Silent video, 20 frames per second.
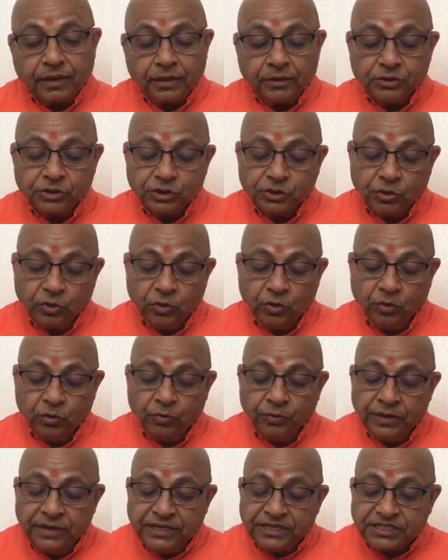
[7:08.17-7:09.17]

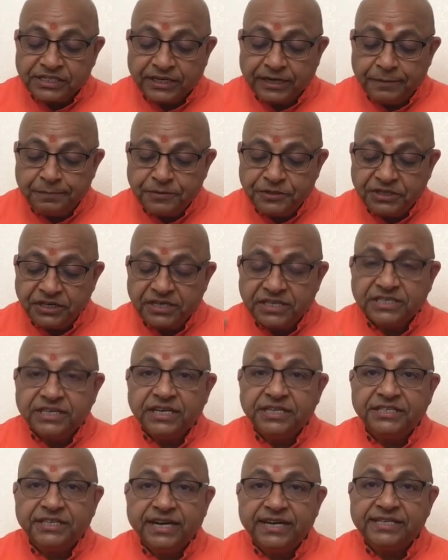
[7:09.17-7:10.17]
So, scriptures
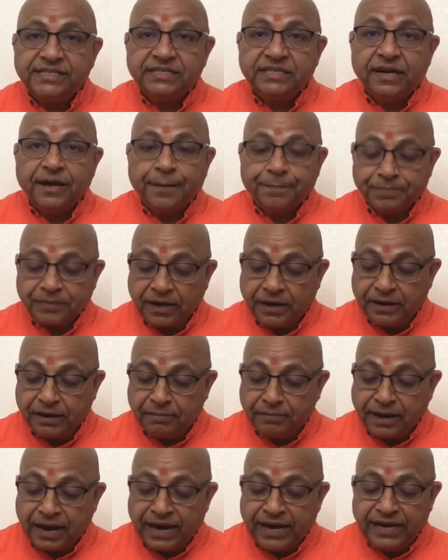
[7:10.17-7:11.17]
such as
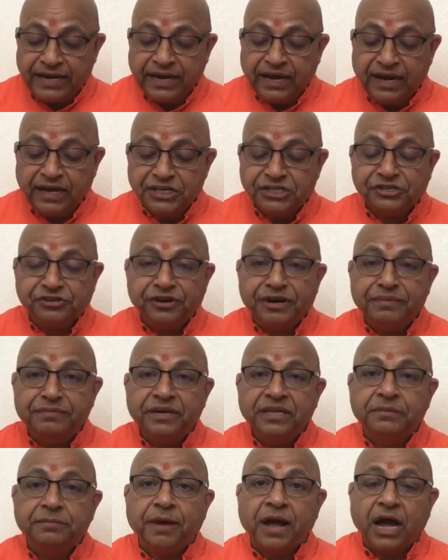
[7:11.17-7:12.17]
Ramayana,
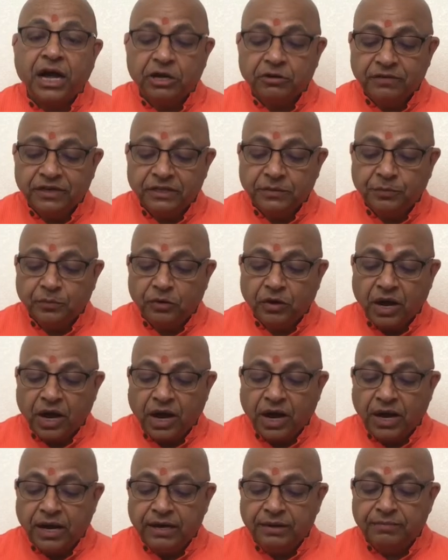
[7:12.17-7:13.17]
Srimad Bhagavad
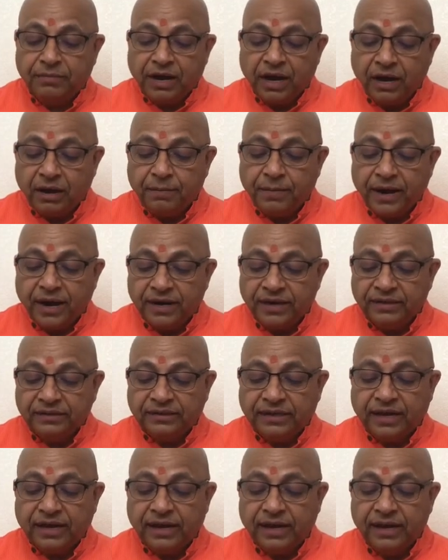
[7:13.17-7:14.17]
Puran,
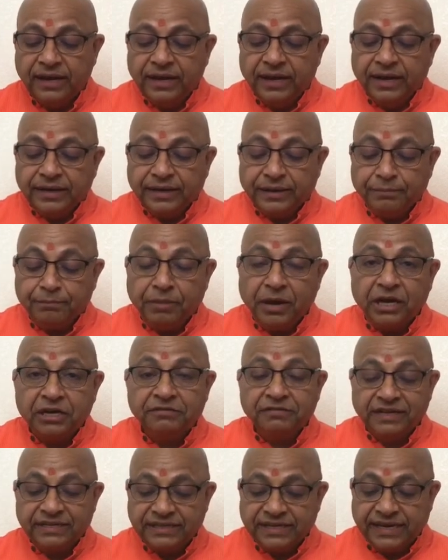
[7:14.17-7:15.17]
Mahabharata,
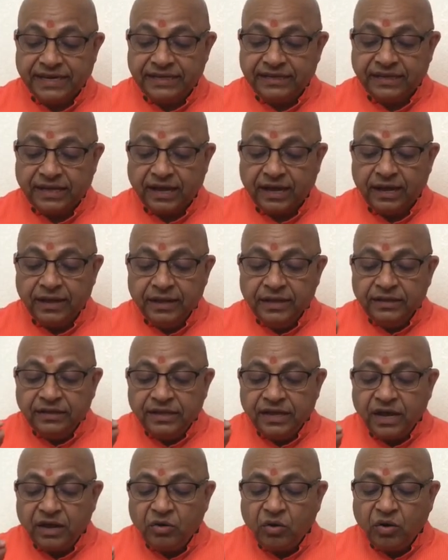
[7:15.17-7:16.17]
Bhagavad Gita,
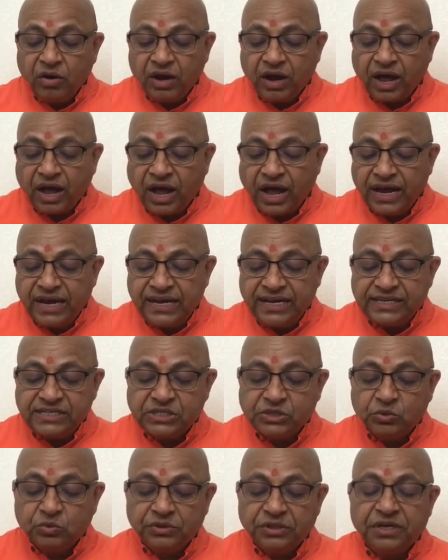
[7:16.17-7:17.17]
they are all highly
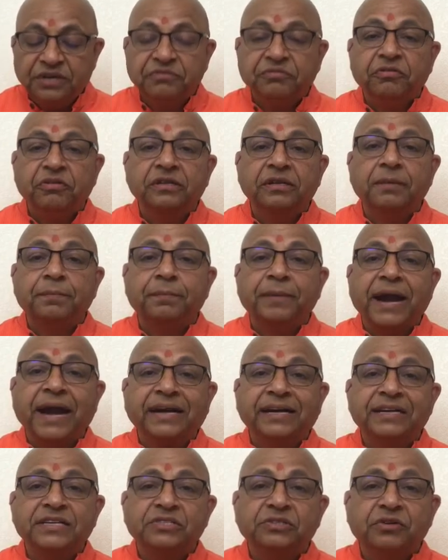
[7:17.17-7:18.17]
suited for the
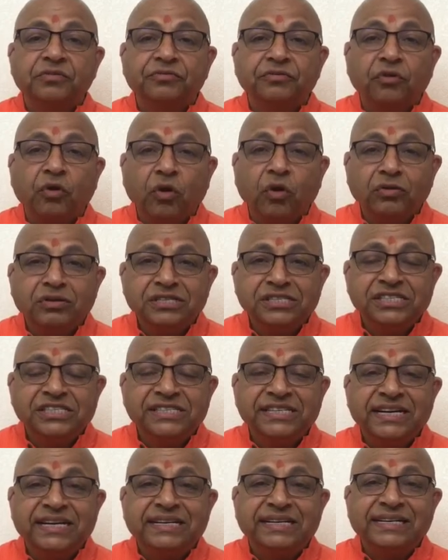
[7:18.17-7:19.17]
practice of
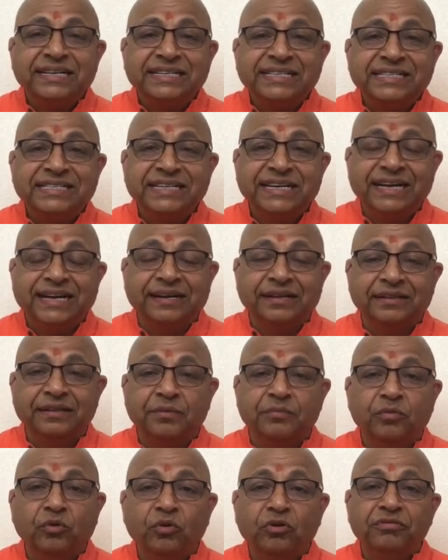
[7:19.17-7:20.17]
constant listening. The
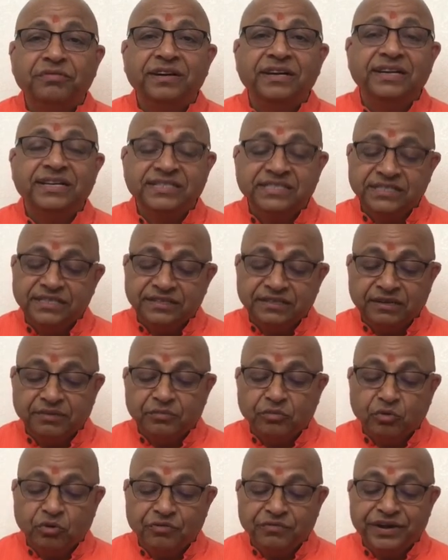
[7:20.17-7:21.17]
more we listen, the
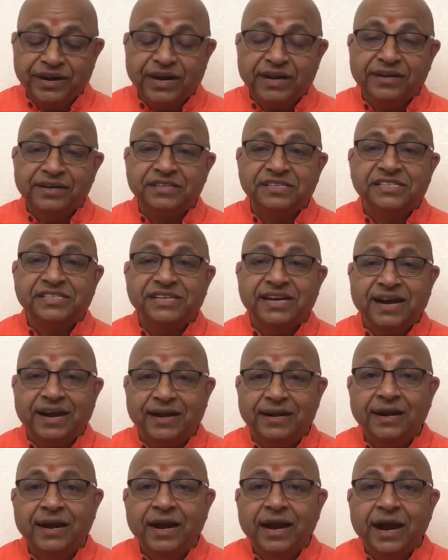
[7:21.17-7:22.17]
more we
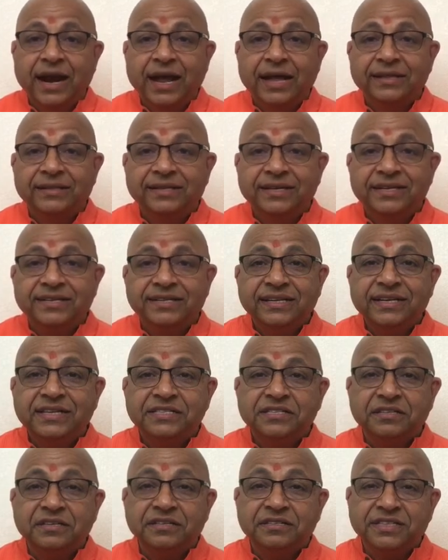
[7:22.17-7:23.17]
understand. And
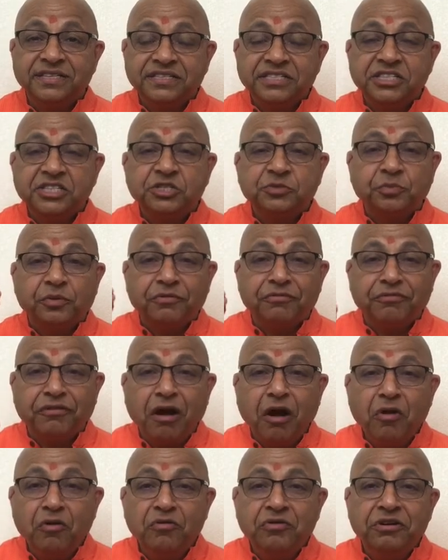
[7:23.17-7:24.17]
this is
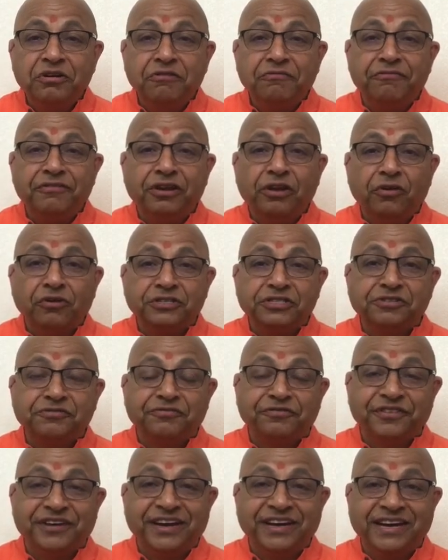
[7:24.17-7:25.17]
profound
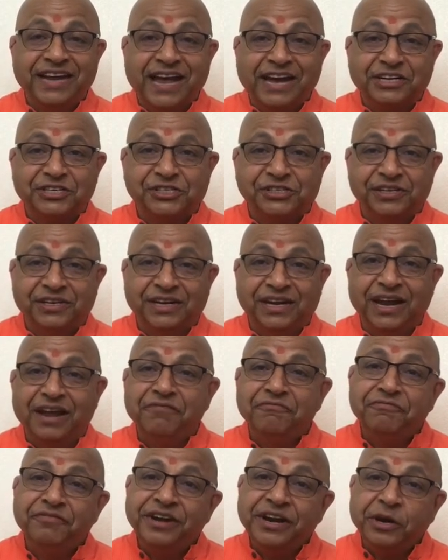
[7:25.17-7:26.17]
philosophy in action.
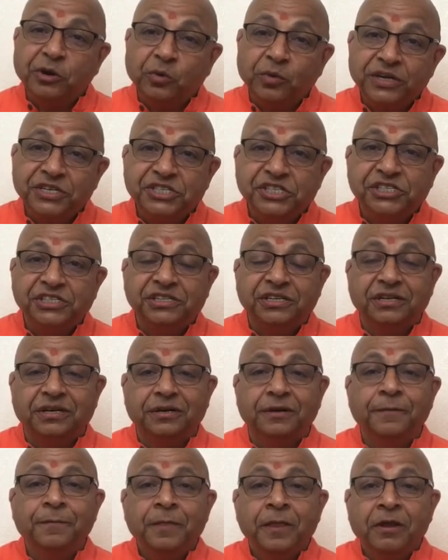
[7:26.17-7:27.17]
Every
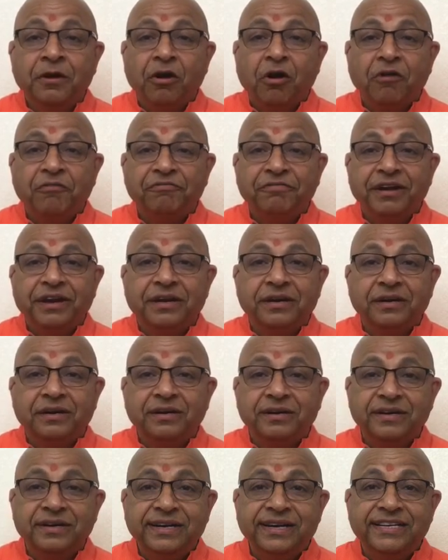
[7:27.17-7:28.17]
question of an
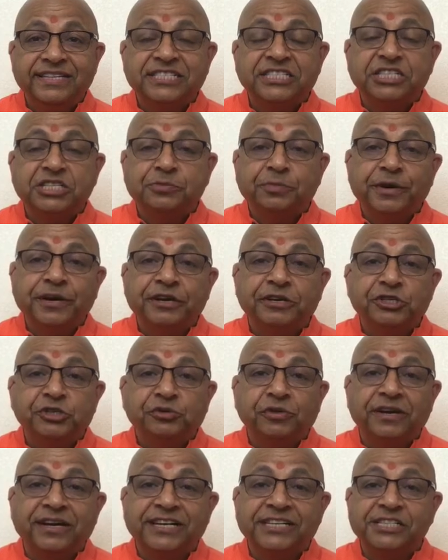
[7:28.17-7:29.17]
earnest
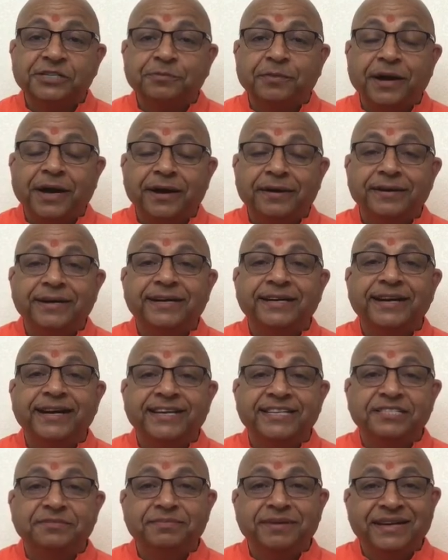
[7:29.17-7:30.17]
spiritual aspirant
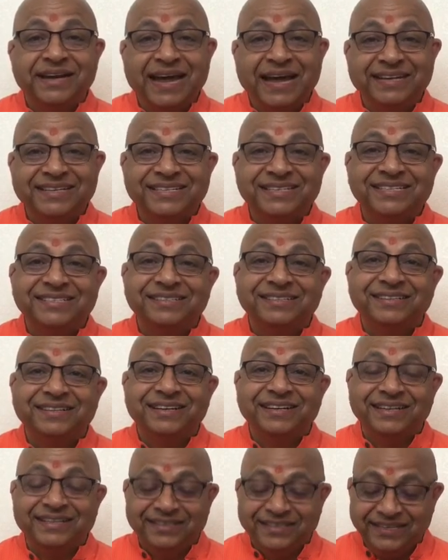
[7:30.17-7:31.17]
has been answered
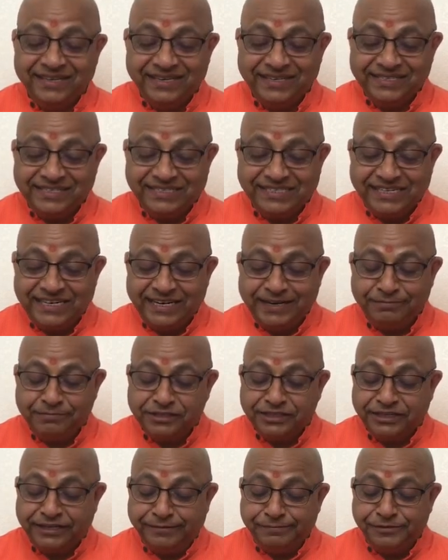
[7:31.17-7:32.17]
in these deep
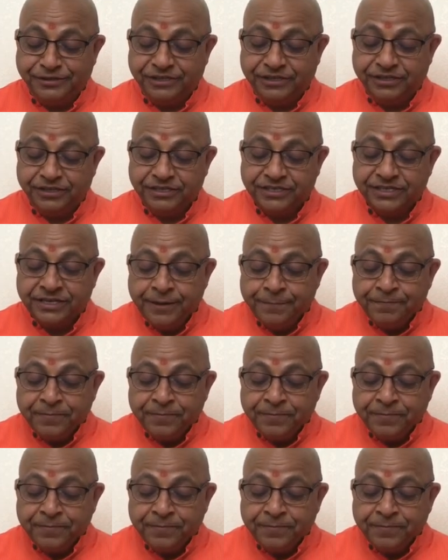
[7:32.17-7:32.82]
scriptures.